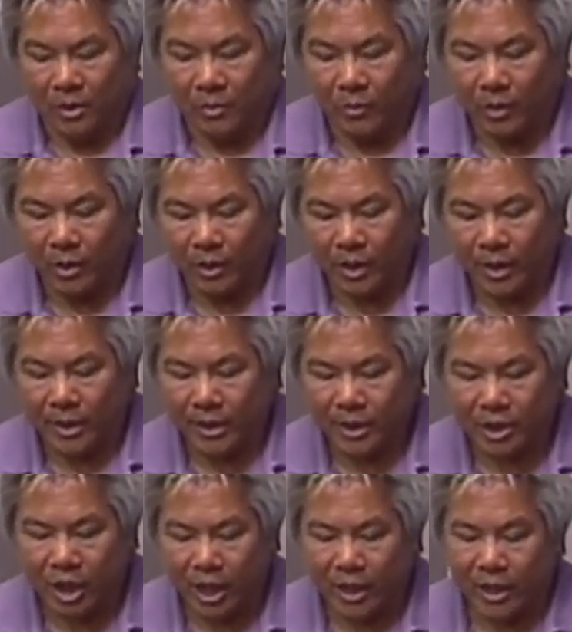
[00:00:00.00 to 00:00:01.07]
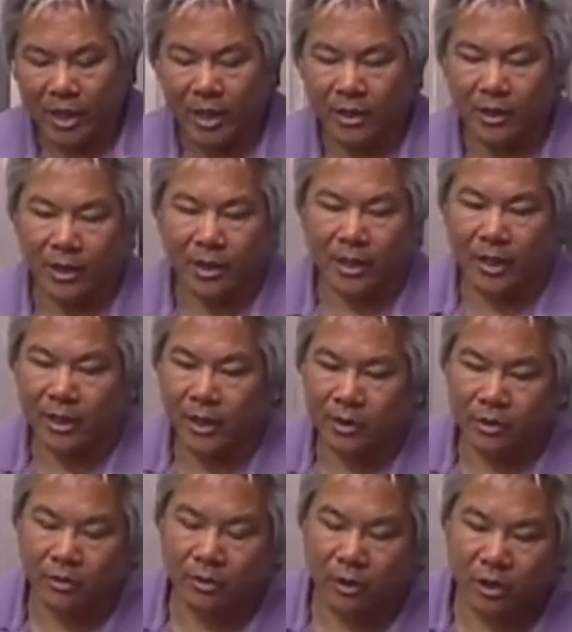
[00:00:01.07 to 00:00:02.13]
Well, I think China, like any
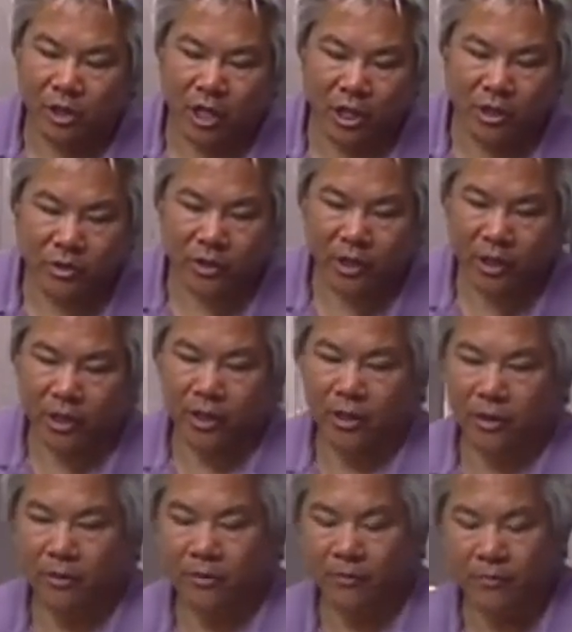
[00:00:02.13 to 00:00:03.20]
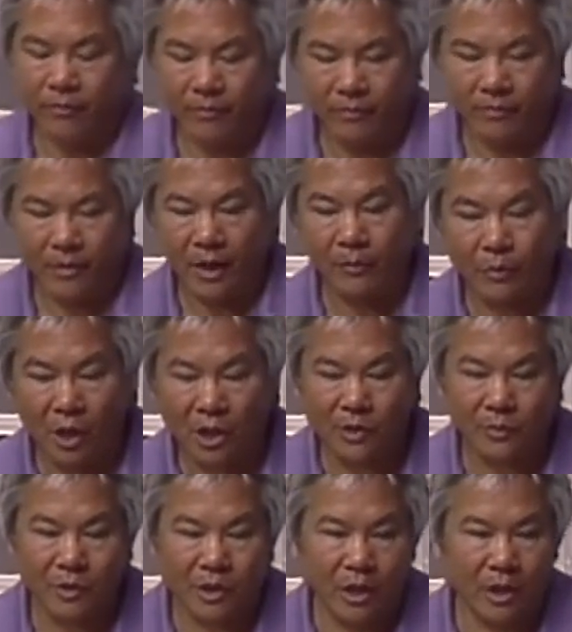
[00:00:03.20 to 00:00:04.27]
other large country and
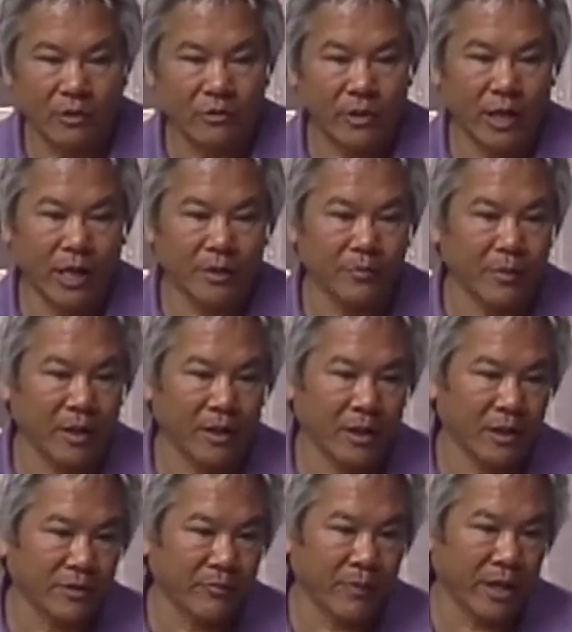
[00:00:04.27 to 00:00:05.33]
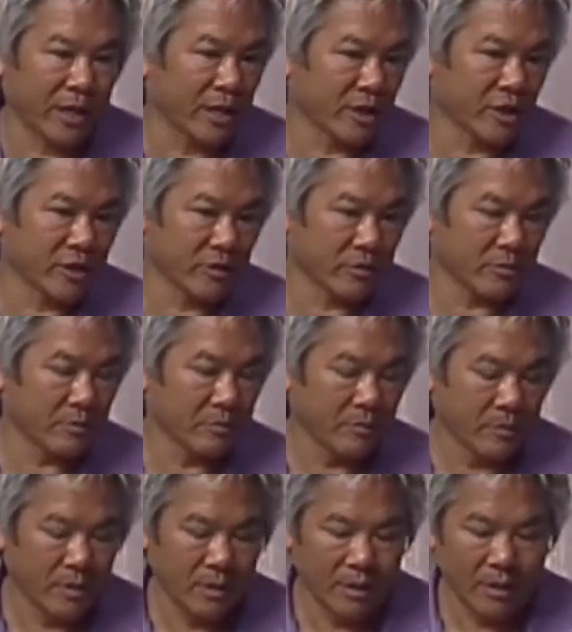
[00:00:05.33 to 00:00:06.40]
prosperous country, has ma has many issues.
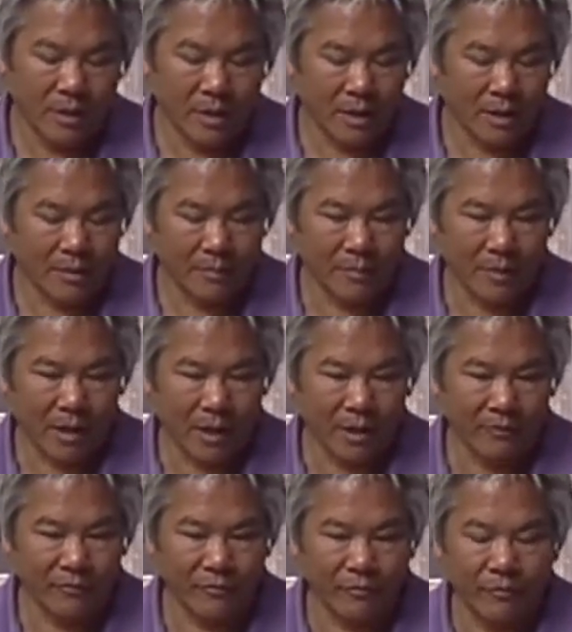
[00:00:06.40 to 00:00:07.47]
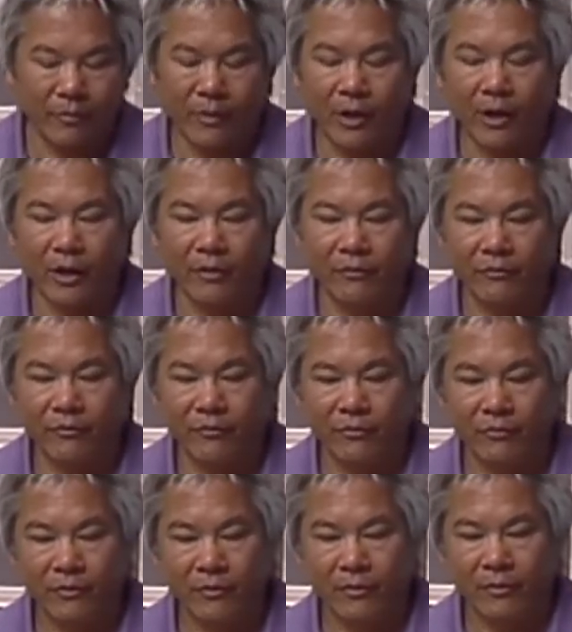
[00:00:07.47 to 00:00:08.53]
Um, I've I've
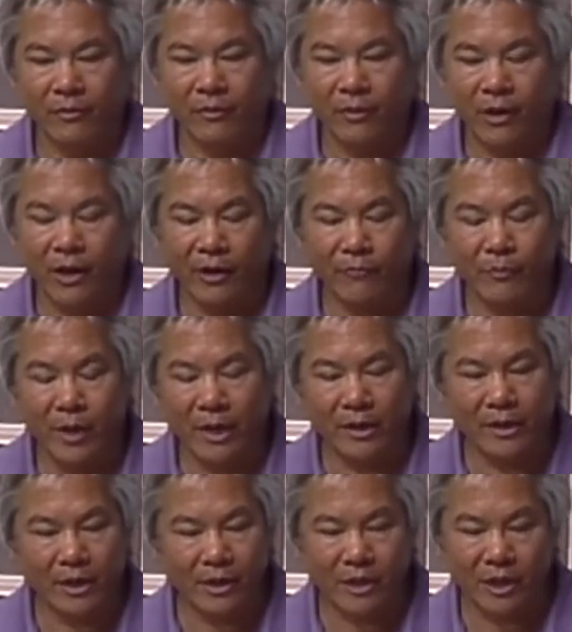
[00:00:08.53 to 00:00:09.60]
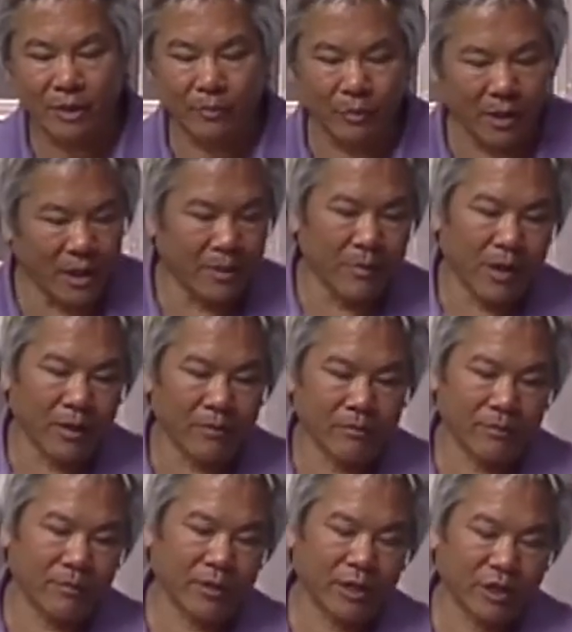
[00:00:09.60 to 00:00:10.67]
I have many things to complain
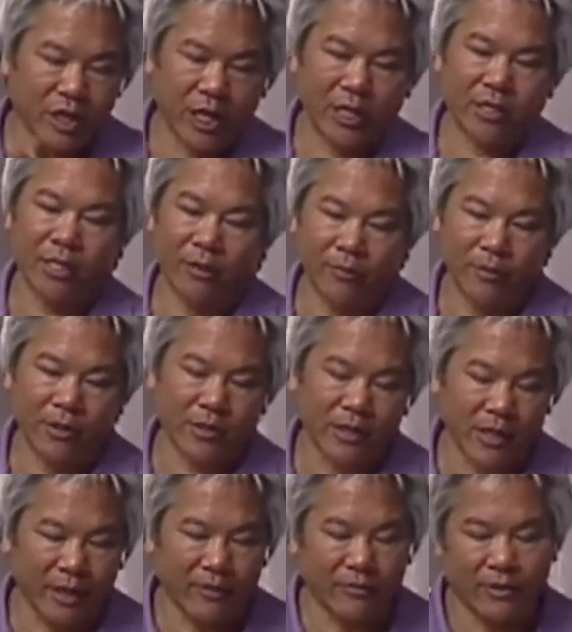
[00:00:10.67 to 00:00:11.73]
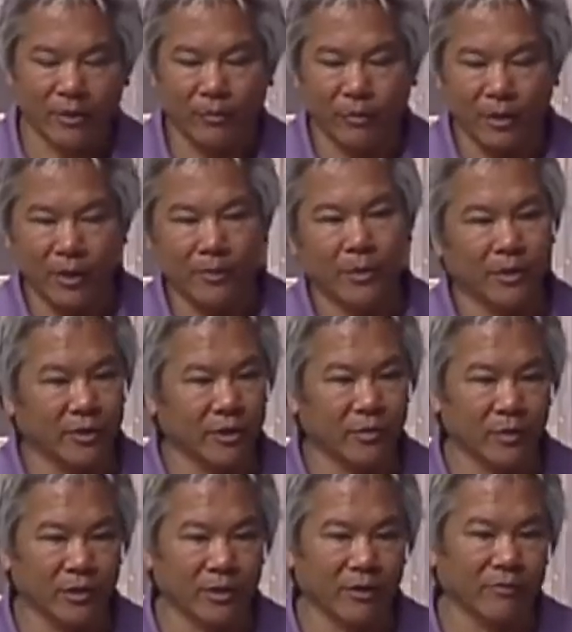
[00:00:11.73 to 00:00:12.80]
about the Chinese government as I have to complain about the
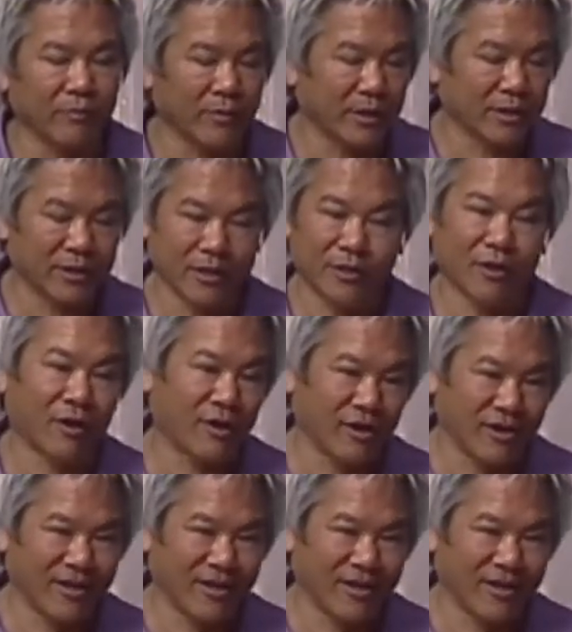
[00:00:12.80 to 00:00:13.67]
U.S. government. It's just hard.